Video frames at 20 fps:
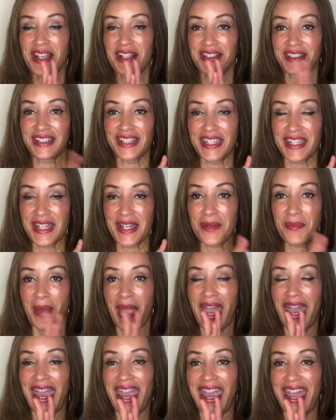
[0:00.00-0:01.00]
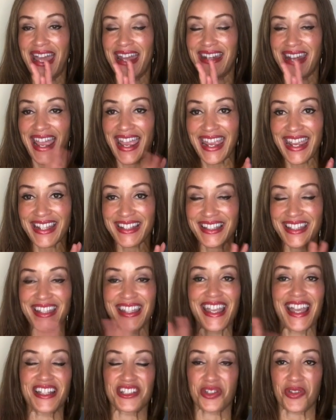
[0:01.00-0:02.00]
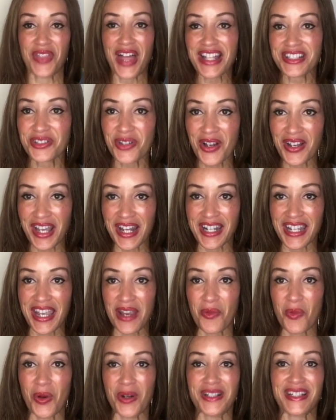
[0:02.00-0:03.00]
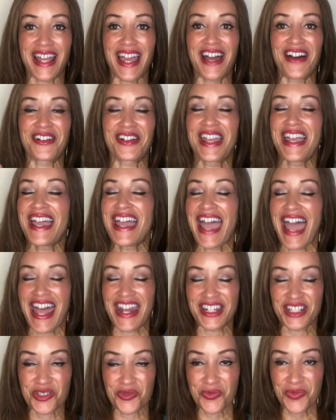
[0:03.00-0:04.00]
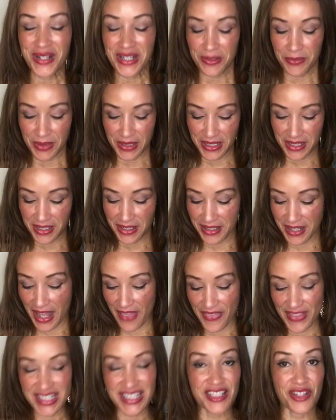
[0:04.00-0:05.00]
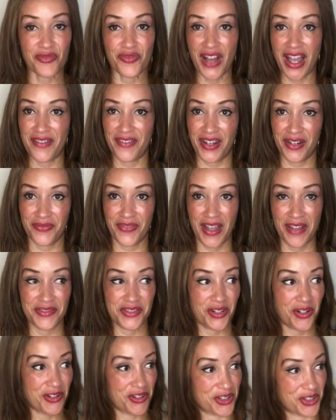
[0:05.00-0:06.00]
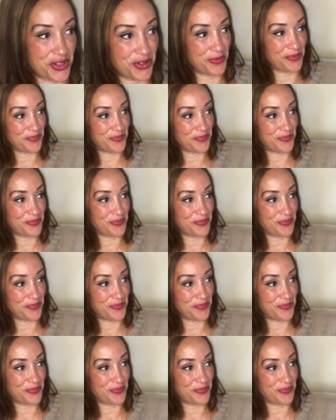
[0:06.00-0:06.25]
Liam and Haley. And so that's all got to get worked out. And it's really, really good. And this is a five out of five star, too.